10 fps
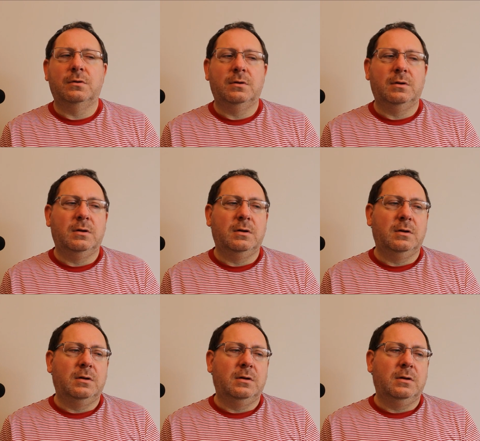
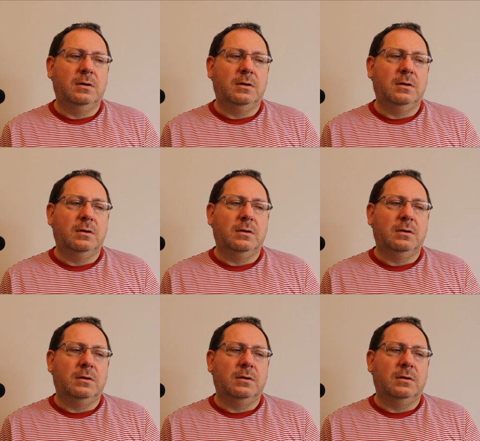
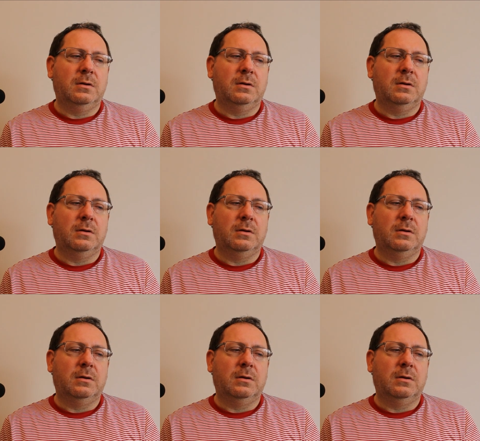
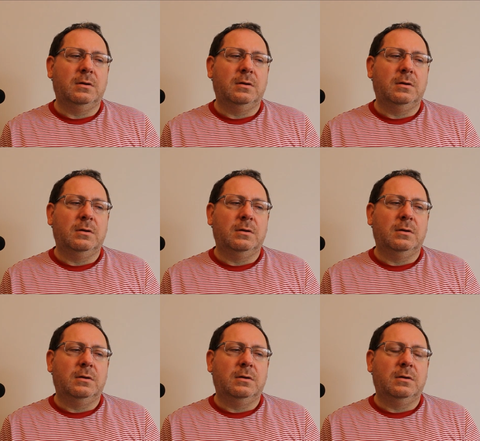
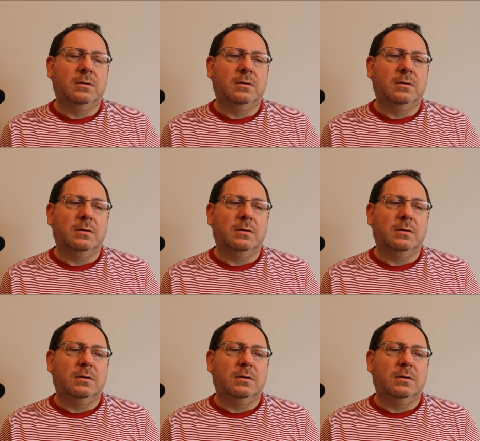[no speech]